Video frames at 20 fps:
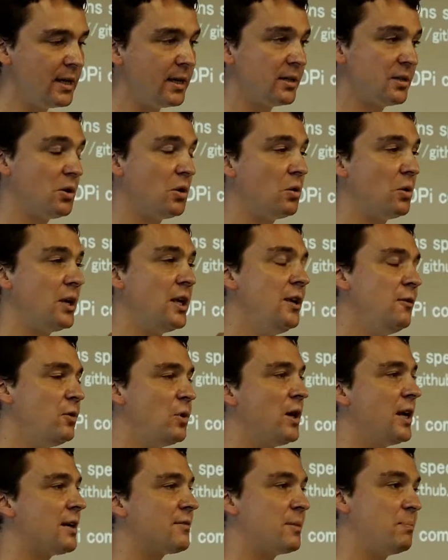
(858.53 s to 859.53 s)
So if
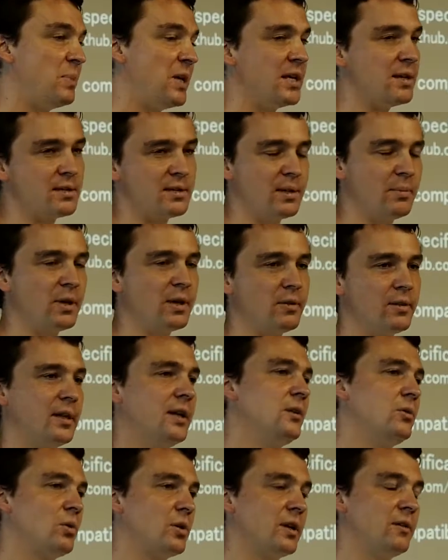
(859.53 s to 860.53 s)
you have opinions about
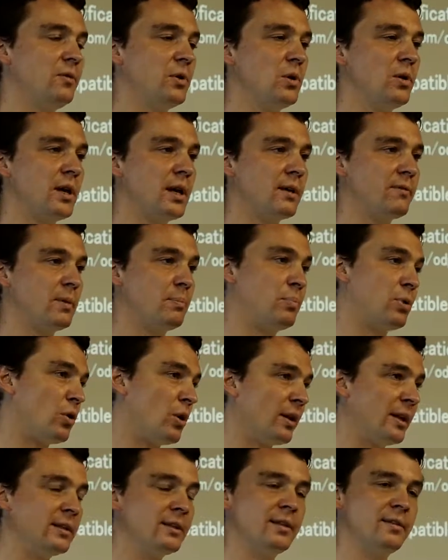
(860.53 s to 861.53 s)
that, or if you have a
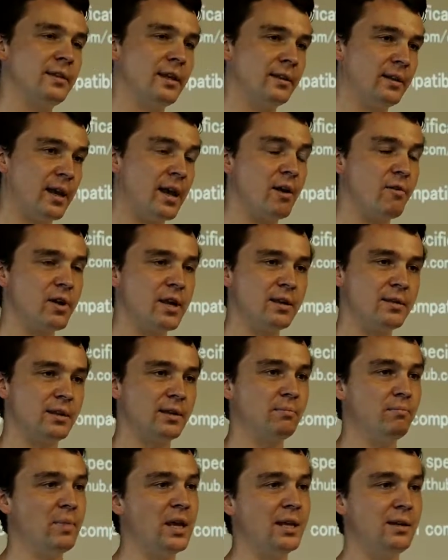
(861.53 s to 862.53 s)
product in that area
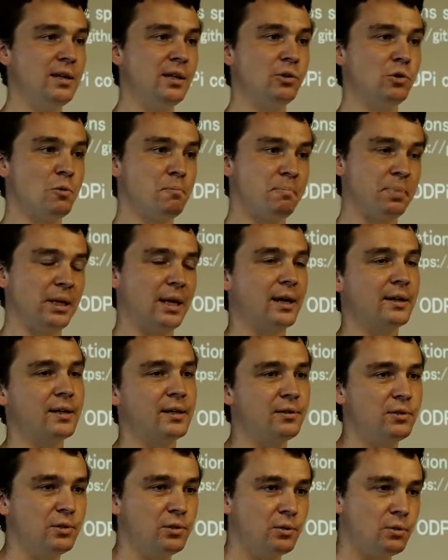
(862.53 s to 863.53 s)
that may need to plug
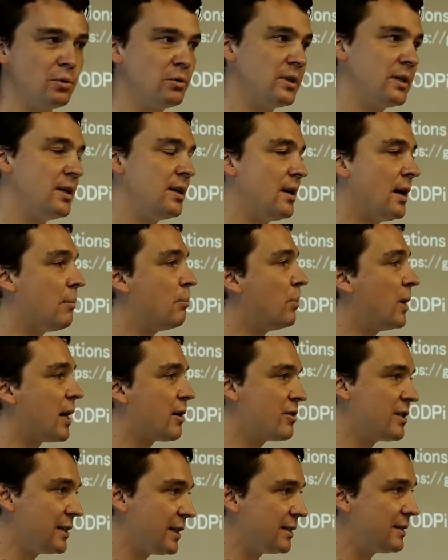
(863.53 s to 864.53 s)
into the
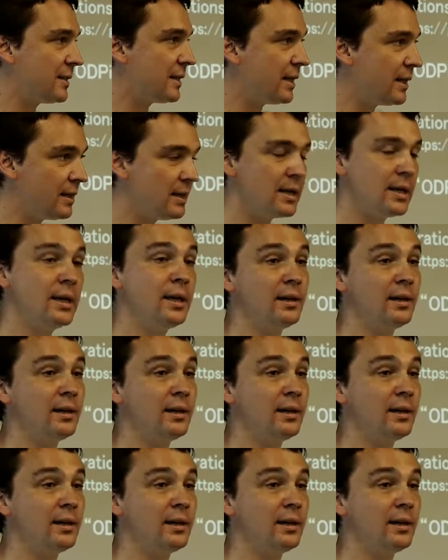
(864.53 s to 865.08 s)
Ambari, let's say,